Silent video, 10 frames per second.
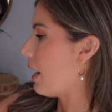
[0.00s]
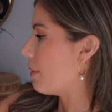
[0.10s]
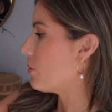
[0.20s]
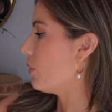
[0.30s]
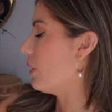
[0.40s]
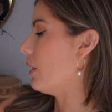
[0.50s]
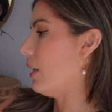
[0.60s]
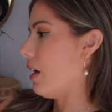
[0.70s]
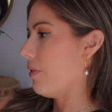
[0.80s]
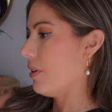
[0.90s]
Absolutely
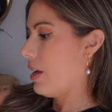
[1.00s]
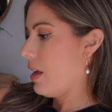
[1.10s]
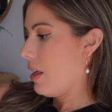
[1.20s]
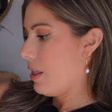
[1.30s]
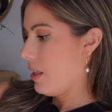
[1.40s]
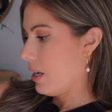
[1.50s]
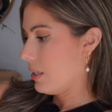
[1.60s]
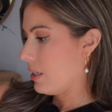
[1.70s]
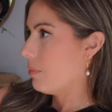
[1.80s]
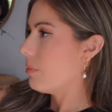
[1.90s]
love
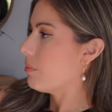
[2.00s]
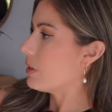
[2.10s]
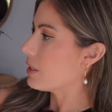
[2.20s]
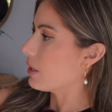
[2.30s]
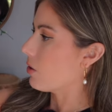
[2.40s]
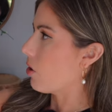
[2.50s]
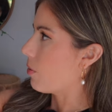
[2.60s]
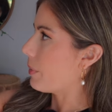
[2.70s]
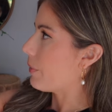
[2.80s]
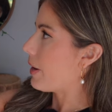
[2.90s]
this little
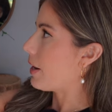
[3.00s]
garment right